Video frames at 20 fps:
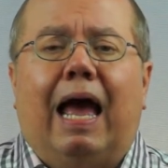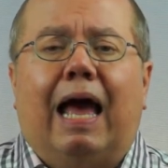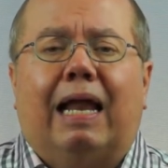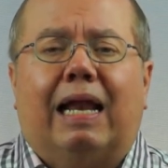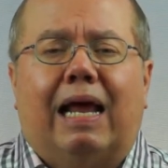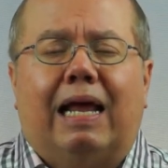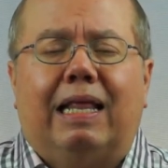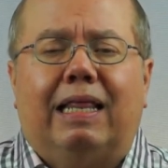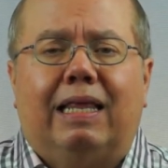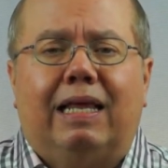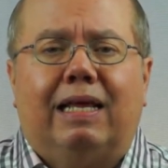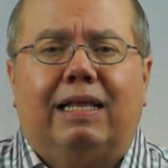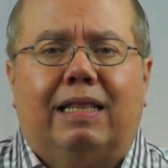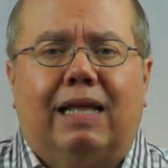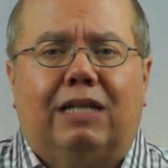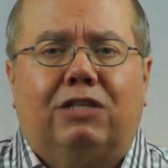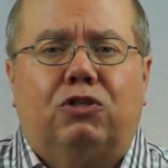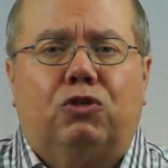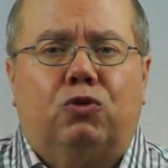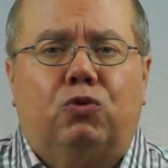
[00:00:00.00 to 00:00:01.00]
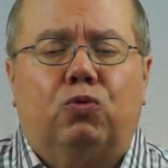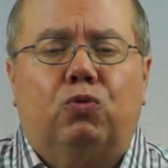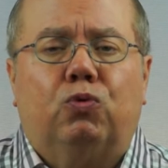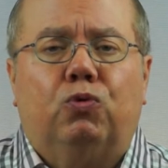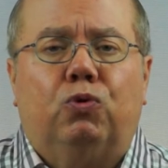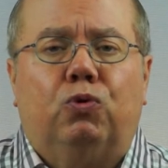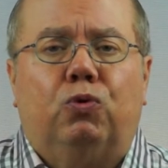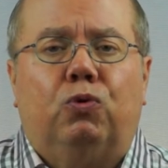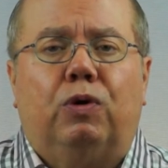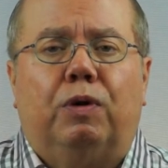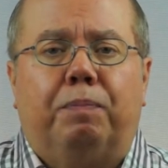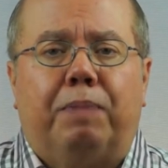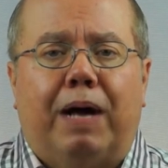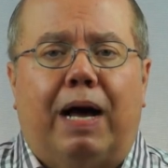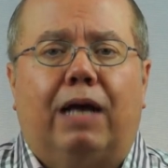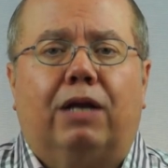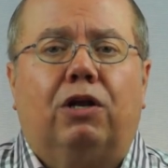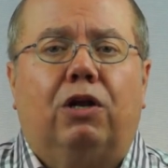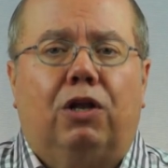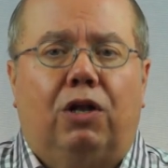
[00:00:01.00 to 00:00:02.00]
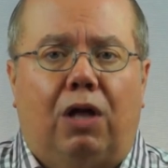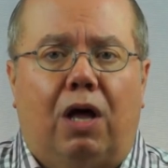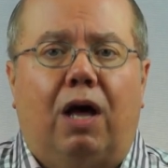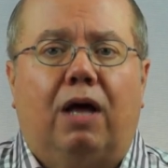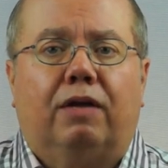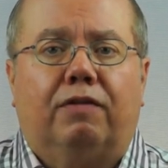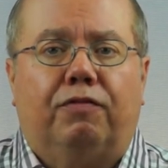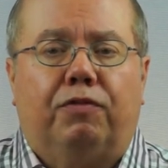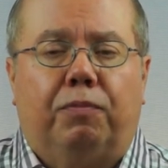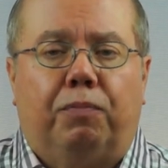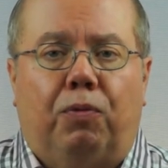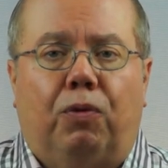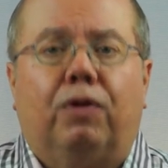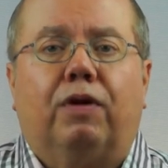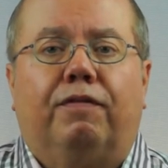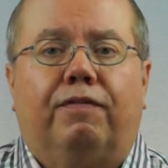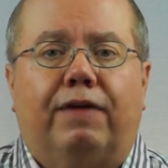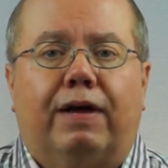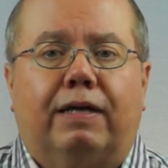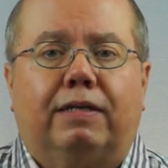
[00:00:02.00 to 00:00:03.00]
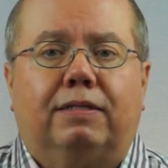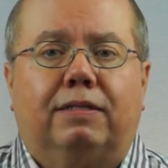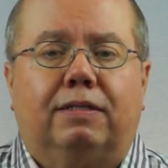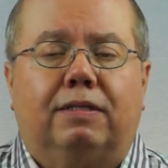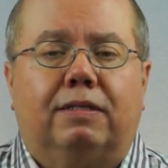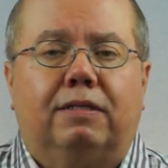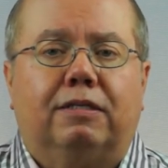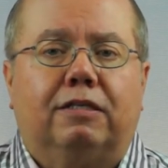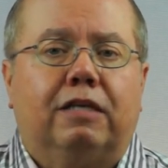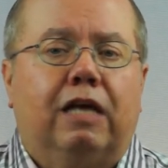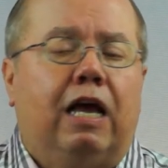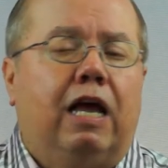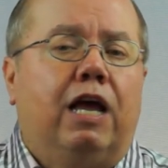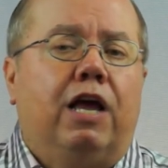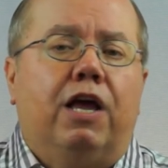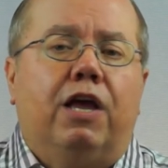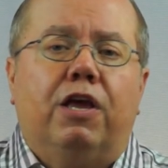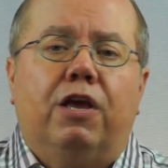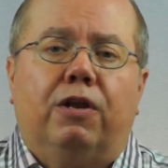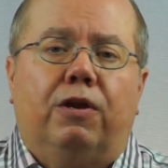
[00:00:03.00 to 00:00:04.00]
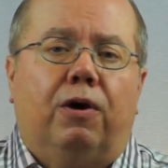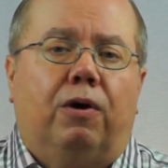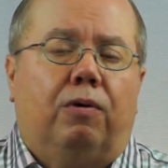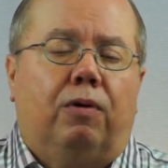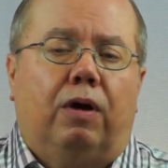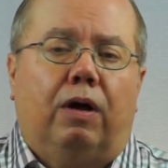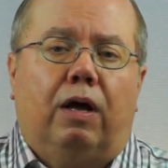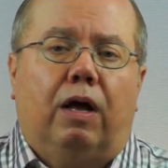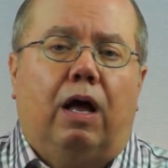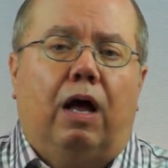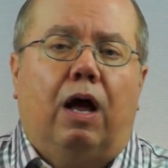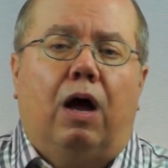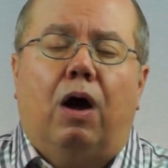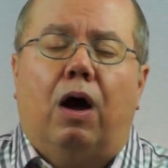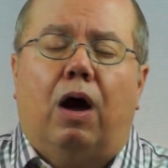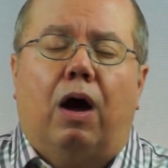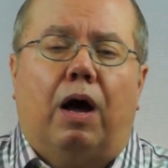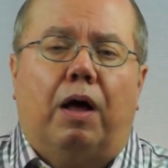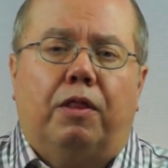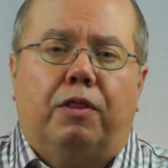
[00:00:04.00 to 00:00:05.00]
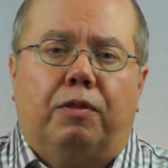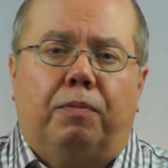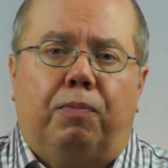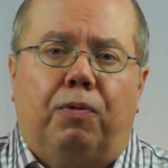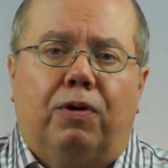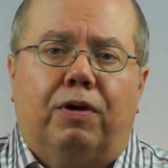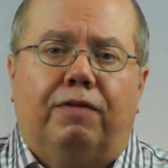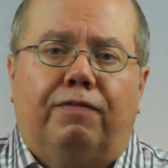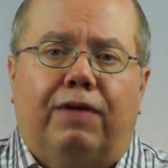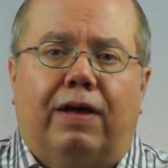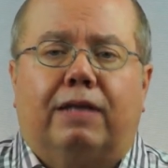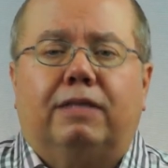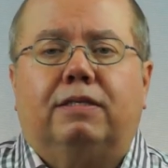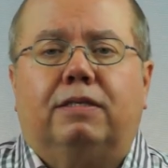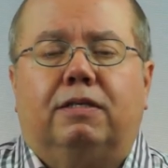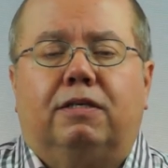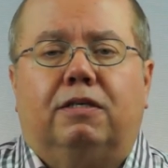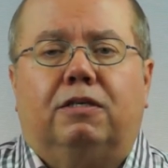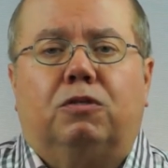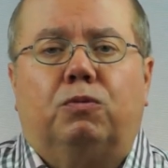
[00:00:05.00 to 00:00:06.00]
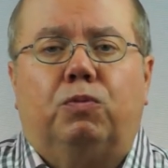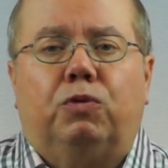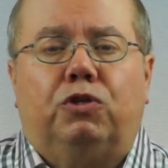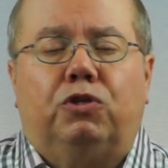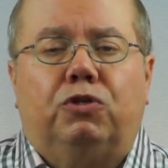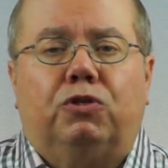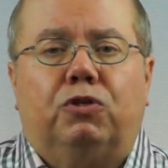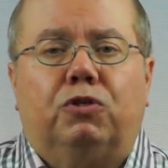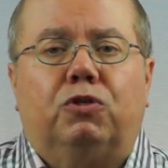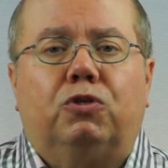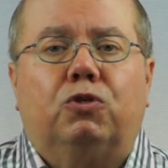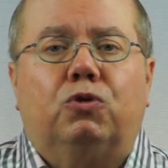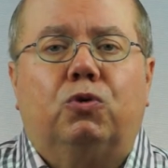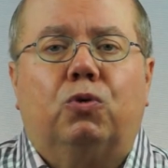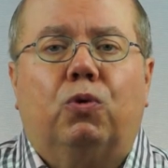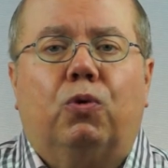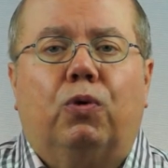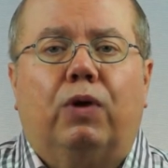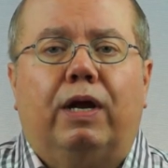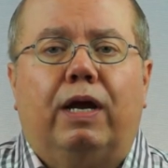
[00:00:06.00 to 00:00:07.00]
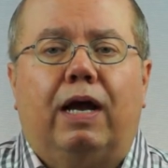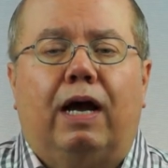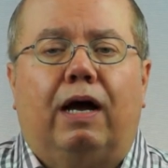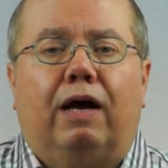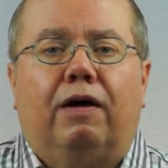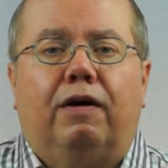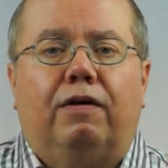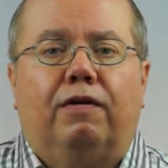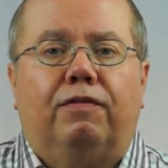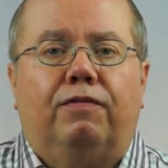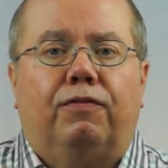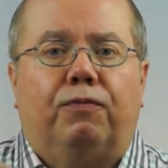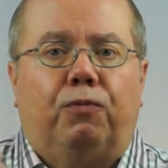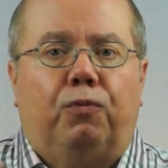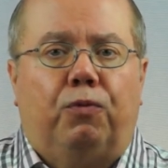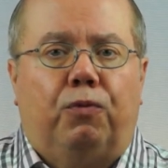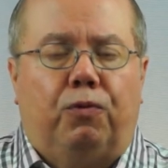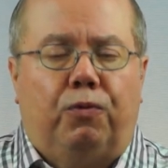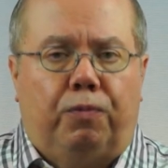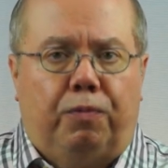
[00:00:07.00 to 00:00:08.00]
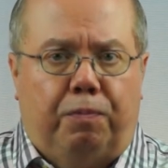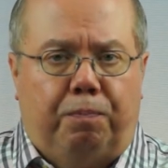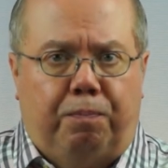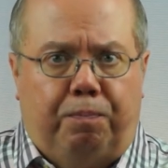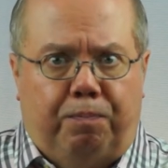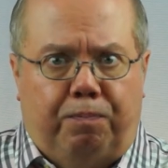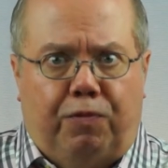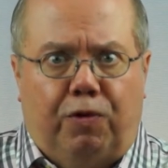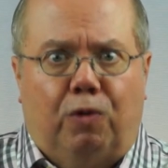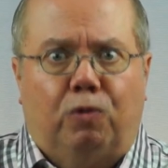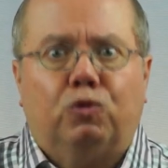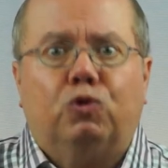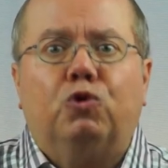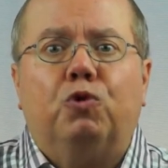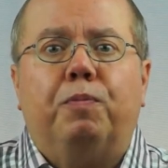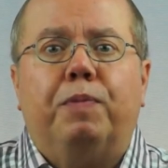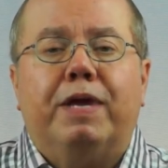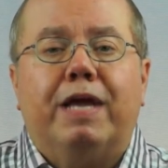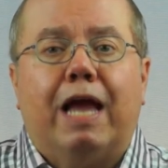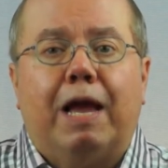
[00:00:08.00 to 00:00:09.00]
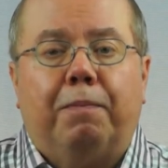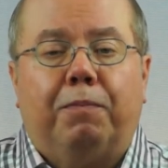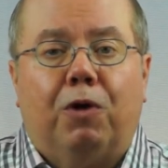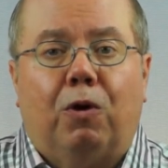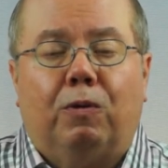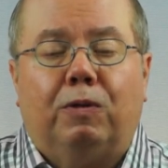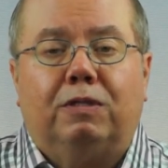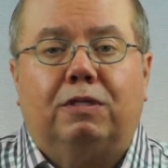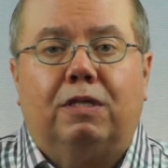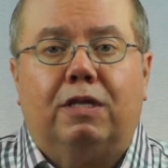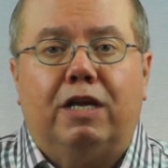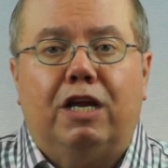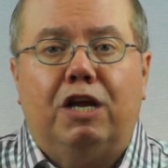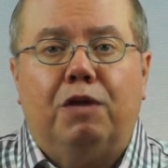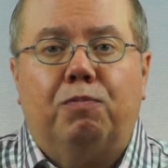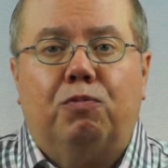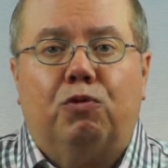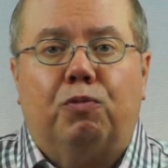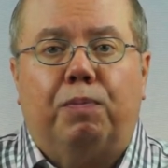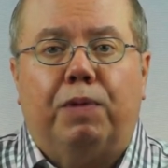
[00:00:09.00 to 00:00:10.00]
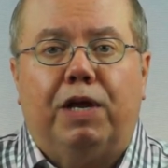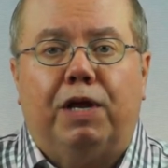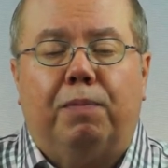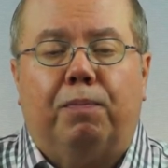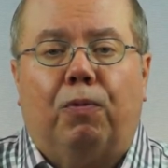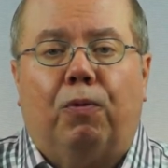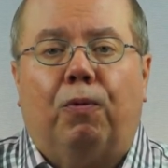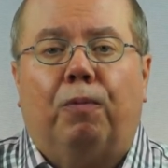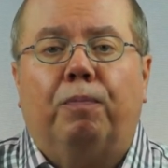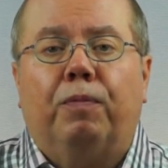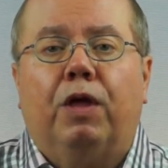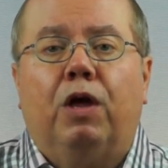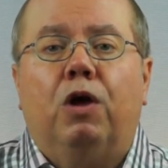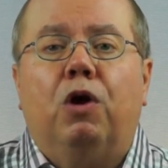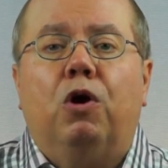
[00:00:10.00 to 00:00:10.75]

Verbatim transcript: And I think that's true about a lot of the book of Exodus. You know, the book of Exodus, which is a story of those who became known as the Hebrew people,